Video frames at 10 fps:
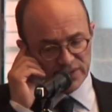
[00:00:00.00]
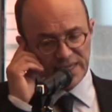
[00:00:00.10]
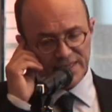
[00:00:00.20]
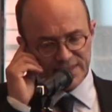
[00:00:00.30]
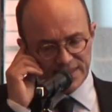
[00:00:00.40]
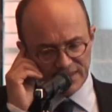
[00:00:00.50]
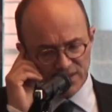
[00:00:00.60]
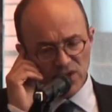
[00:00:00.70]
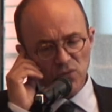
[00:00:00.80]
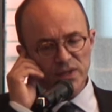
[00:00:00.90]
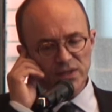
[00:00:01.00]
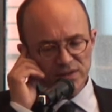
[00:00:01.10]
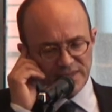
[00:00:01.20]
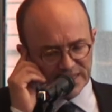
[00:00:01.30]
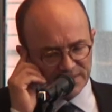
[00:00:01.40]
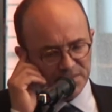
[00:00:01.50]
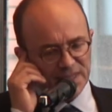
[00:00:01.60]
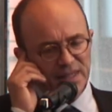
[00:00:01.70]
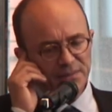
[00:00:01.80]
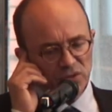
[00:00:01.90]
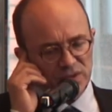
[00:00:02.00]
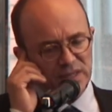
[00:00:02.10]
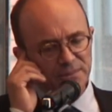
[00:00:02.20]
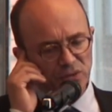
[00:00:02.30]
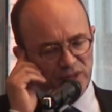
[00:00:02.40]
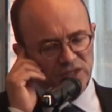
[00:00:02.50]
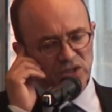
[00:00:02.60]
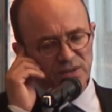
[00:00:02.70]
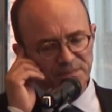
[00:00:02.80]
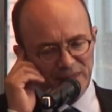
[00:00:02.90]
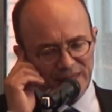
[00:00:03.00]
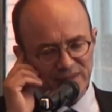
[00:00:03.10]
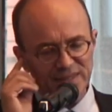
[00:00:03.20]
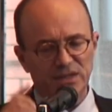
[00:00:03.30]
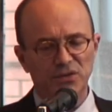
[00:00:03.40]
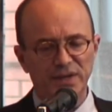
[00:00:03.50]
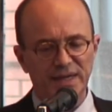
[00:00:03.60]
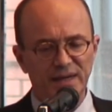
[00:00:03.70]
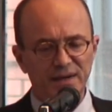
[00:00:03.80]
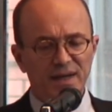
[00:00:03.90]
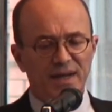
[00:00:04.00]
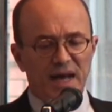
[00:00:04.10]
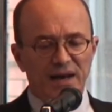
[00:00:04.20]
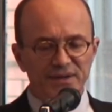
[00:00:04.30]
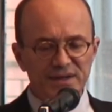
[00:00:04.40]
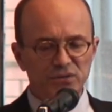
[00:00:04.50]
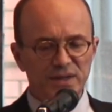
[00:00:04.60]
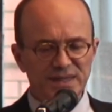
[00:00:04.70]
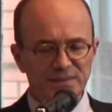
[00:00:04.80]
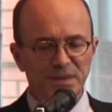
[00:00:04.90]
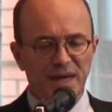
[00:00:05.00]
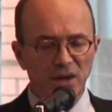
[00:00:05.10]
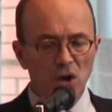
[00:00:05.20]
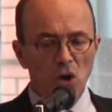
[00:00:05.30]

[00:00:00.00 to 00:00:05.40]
data, we know that minimal temperature in Paris area have increased by